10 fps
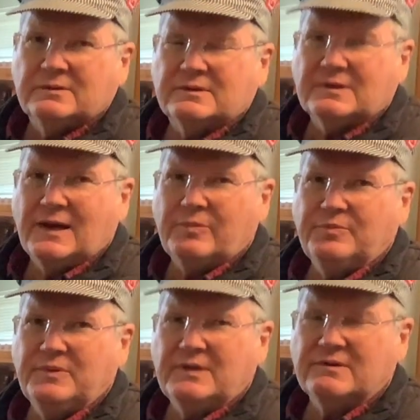The top
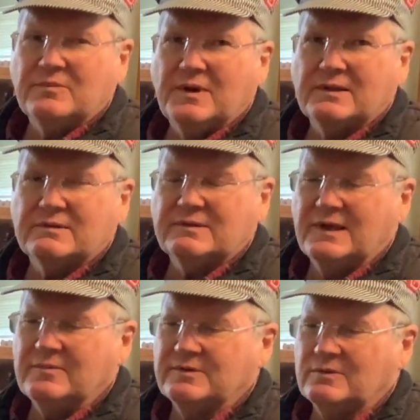speed is about the
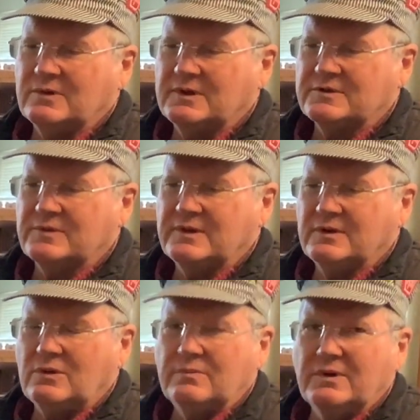same as it was with the
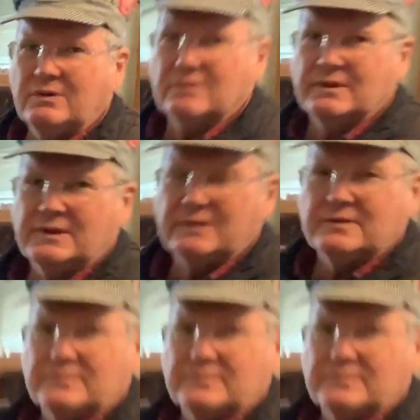old motor in it.